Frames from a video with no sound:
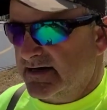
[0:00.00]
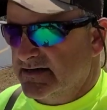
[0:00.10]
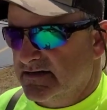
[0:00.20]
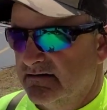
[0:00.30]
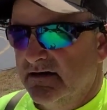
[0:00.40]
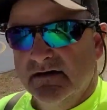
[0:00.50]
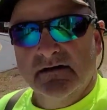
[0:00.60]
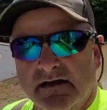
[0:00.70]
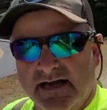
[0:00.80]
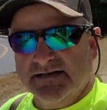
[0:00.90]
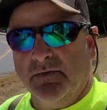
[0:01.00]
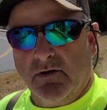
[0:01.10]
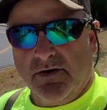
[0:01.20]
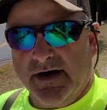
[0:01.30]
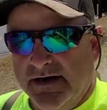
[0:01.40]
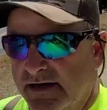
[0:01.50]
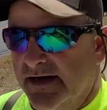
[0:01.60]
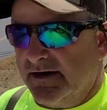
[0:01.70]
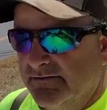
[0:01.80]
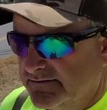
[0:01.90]
just exploring, you
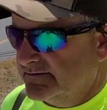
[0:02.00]
know.